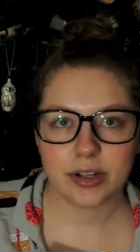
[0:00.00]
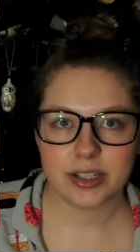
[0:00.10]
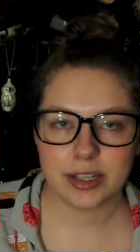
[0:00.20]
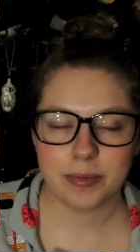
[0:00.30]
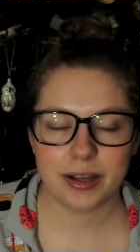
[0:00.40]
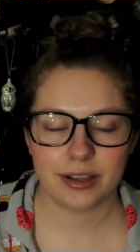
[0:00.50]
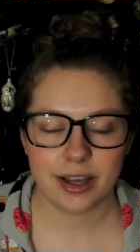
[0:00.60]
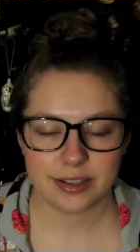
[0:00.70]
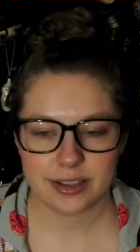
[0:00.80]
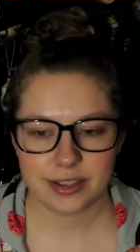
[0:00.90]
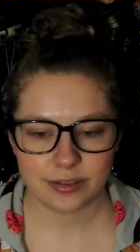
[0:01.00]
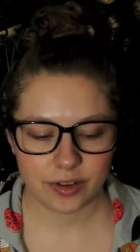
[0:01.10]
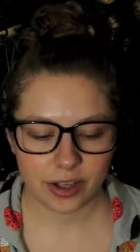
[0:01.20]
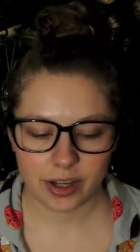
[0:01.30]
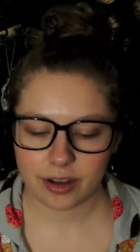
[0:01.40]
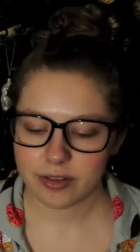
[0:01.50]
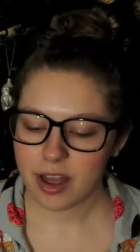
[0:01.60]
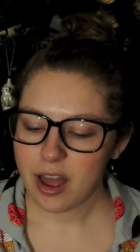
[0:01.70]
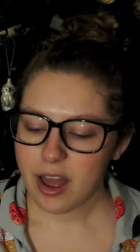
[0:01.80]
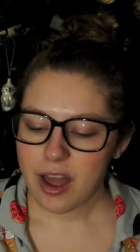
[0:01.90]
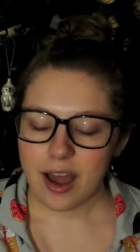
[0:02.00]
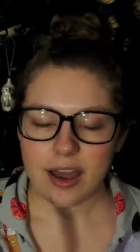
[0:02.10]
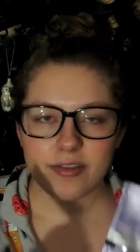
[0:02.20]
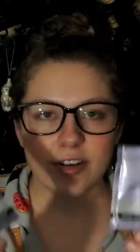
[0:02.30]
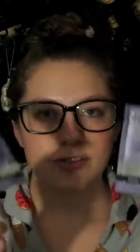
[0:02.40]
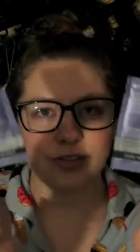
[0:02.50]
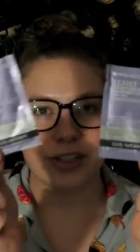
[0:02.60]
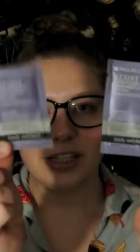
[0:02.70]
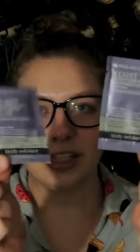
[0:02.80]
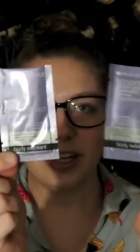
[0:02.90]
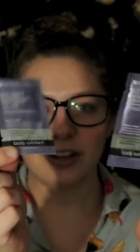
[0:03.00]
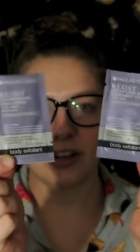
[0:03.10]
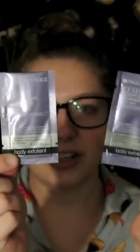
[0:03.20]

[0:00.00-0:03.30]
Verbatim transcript: so my glasses are falling off. I've heard really good